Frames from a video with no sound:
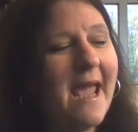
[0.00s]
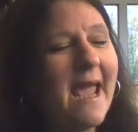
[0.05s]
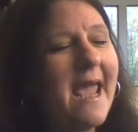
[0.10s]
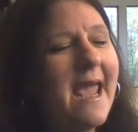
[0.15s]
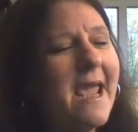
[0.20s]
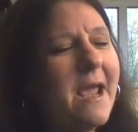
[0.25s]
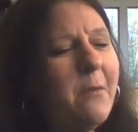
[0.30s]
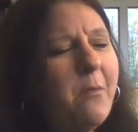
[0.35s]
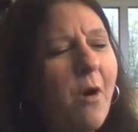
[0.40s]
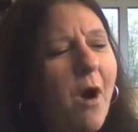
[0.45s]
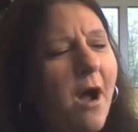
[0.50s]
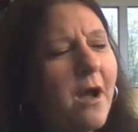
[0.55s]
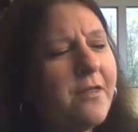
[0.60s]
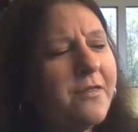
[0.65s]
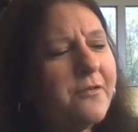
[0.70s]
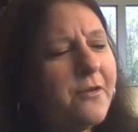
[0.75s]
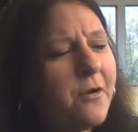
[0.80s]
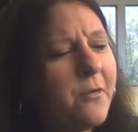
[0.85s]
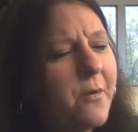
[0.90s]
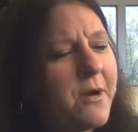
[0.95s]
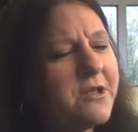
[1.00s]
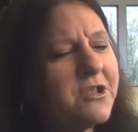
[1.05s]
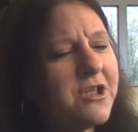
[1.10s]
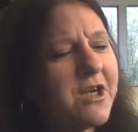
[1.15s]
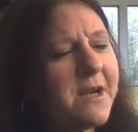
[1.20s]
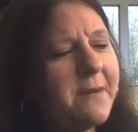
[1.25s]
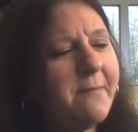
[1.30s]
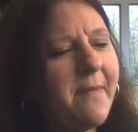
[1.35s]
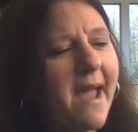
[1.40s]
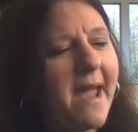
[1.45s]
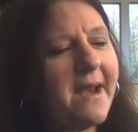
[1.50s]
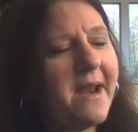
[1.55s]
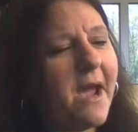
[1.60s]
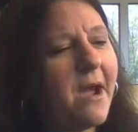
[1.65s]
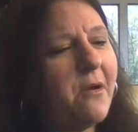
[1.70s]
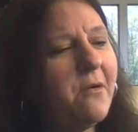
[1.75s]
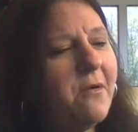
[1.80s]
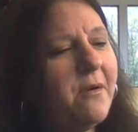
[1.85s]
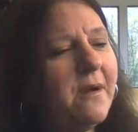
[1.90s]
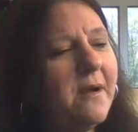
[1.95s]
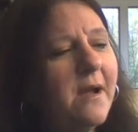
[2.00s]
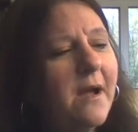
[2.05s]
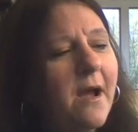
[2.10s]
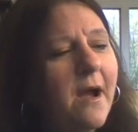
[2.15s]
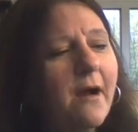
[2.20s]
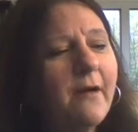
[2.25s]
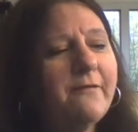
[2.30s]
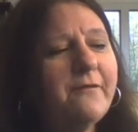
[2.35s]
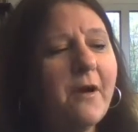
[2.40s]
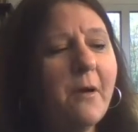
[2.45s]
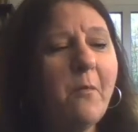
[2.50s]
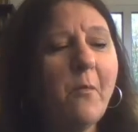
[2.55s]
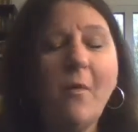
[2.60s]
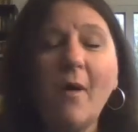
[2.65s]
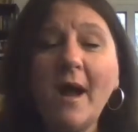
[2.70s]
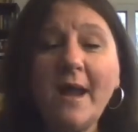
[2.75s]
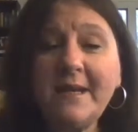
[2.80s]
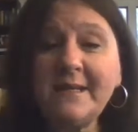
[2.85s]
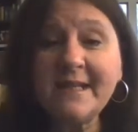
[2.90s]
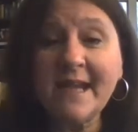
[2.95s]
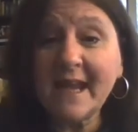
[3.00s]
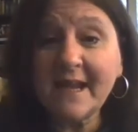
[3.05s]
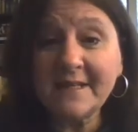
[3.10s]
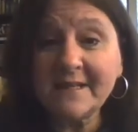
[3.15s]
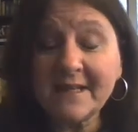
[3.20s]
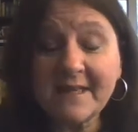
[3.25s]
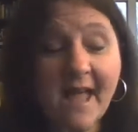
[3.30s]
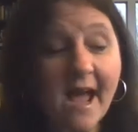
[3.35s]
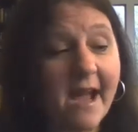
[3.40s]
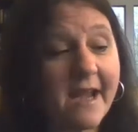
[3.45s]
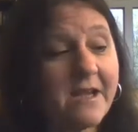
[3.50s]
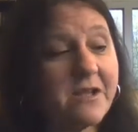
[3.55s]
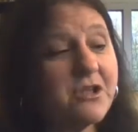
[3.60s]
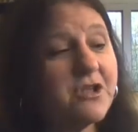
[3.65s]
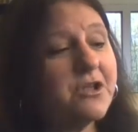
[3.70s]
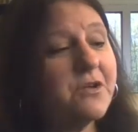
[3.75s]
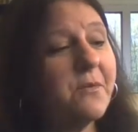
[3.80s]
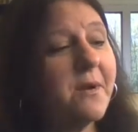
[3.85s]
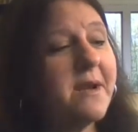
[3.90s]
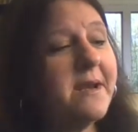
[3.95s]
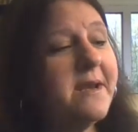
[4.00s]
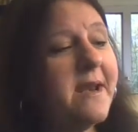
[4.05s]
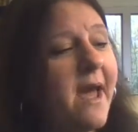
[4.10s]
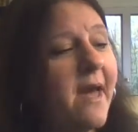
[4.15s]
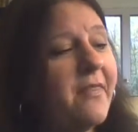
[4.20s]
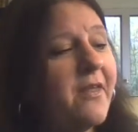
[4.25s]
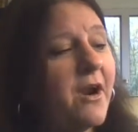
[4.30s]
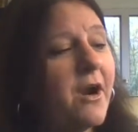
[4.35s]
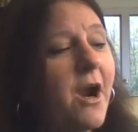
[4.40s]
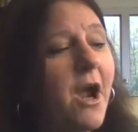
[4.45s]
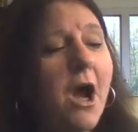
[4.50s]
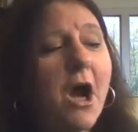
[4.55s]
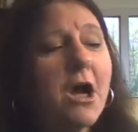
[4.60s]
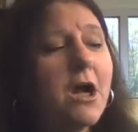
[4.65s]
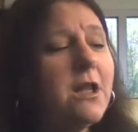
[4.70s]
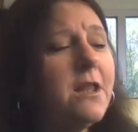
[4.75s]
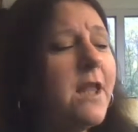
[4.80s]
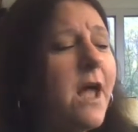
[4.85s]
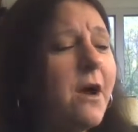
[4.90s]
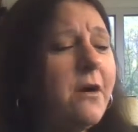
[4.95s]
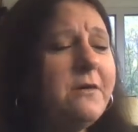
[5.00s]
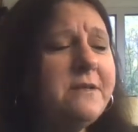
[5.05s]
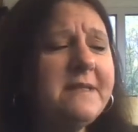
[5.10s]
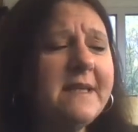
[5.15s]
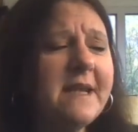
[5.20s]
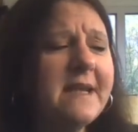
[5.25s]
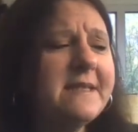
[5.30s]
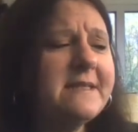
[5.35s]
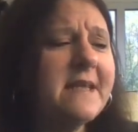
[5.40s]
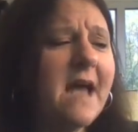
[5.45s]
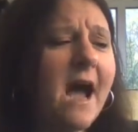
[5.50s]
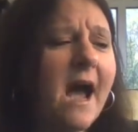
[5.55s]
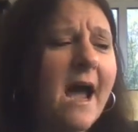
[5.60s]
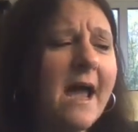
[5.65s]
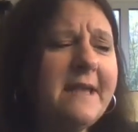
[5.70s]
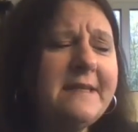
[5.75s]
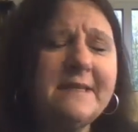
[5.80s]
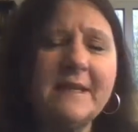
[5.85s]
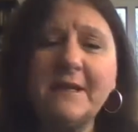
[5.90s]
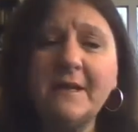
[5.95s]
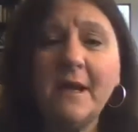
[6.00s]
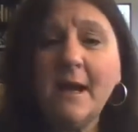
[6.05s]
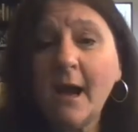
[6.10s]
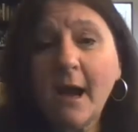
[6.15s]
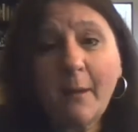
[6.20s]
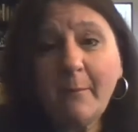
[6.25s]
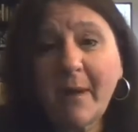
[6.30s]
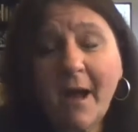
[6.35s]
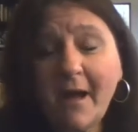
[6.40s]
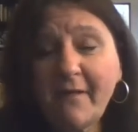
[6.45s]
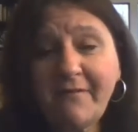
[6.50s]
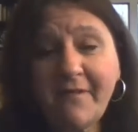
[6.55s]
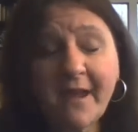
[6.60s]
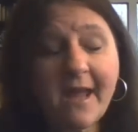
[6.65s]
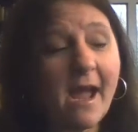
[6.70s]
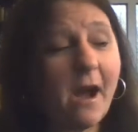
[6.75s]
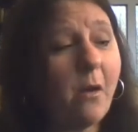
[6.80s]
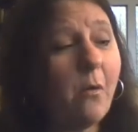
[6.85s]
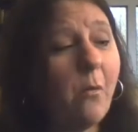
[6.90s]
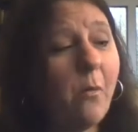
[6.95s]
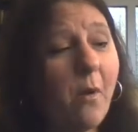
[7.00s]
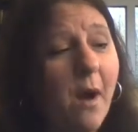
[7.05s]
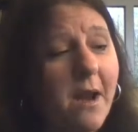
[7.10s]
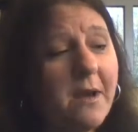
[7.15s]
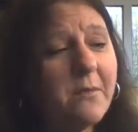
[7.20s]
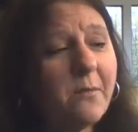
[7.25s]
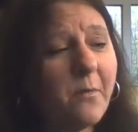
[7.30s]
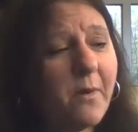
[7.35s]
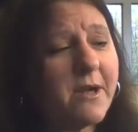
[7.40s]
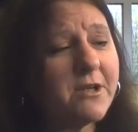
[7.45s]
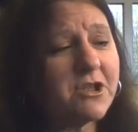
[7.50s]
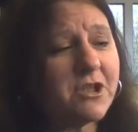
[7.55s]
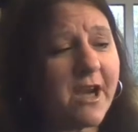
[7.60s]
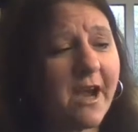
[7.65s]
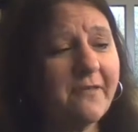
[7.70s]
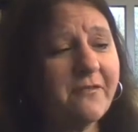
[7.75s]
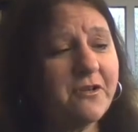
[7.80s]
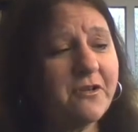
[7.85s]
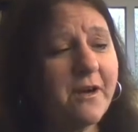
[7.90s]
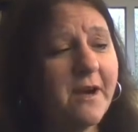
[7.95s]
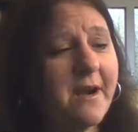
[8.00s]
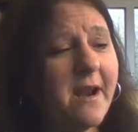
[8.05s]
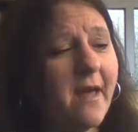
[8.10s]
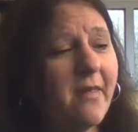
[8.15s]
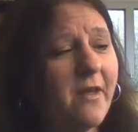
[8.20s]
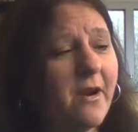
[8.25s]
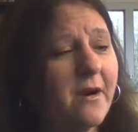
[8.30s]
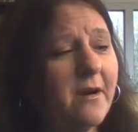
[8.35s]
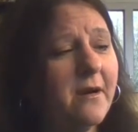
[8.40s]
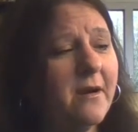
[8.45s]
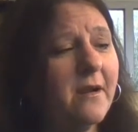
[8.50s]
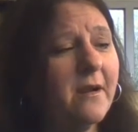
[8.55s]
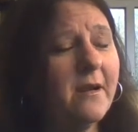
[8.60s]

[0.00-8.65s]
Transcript: He walked through Wishing Meadow, from one dandelion to another, closing his eyes and puffing out one wish after another.